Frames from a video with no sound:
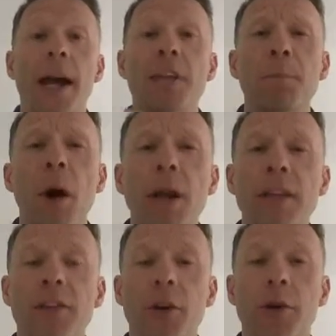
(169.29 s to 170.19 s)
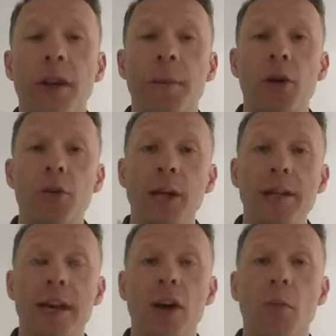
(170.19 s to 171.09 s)
And that's partly to do with it, because we
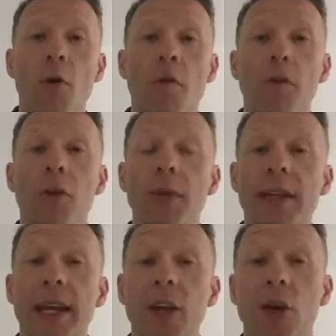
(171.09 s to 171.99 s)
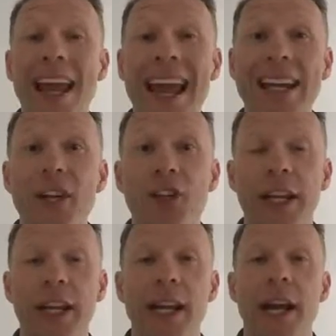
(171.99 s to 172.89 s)
need to take on more food. We're taking on
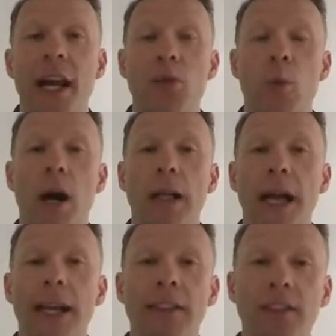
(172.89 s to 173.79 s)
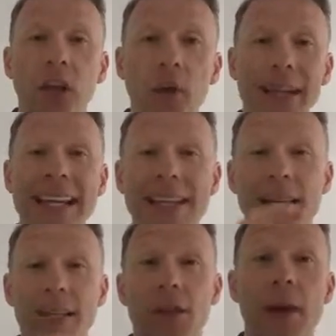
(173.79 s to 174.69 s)
energy as well. And it's so
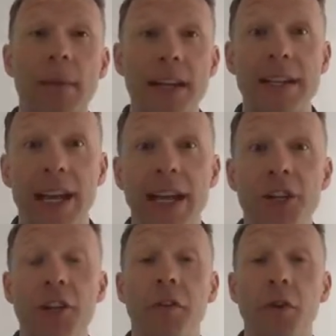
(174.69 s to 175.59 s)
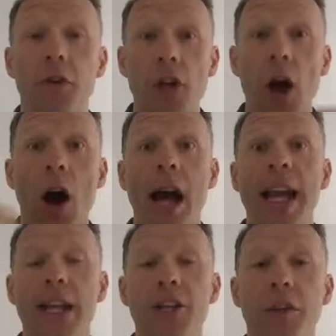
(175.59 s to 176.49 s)
easy to grab these energy foods, high
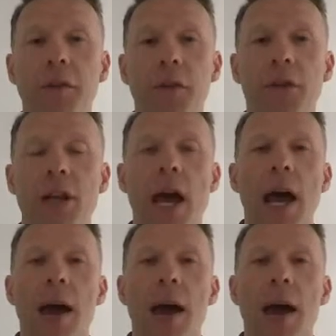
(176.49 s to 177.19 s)
energy foods.